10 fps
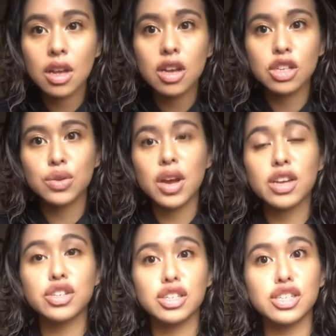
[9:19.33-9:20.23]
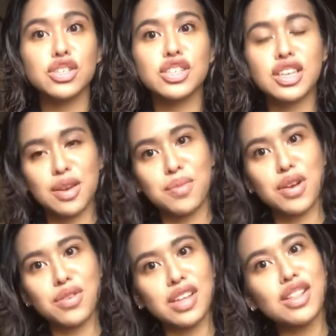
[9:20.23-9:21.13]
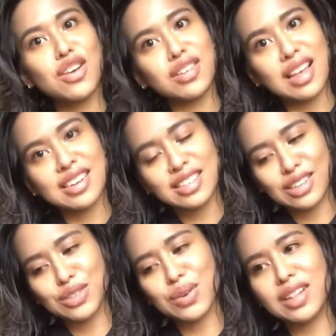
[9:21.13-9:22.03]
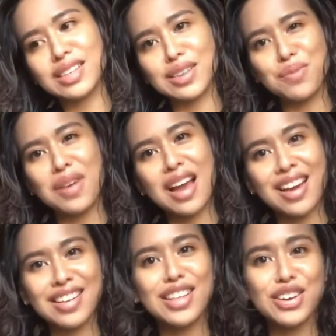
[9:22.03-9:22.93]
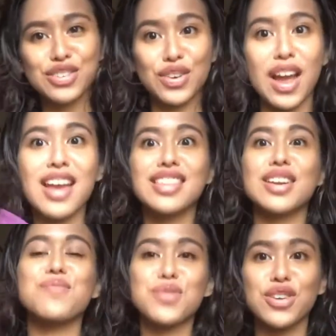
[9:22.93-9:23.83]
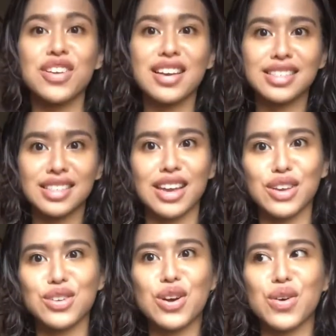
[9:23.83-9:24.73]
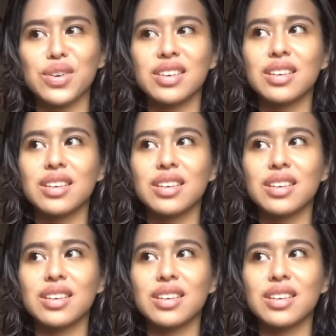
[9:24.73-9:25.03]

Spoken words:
So what I usually do to get my really long lashes as well is I kind of let it dry and then I put on a second coat.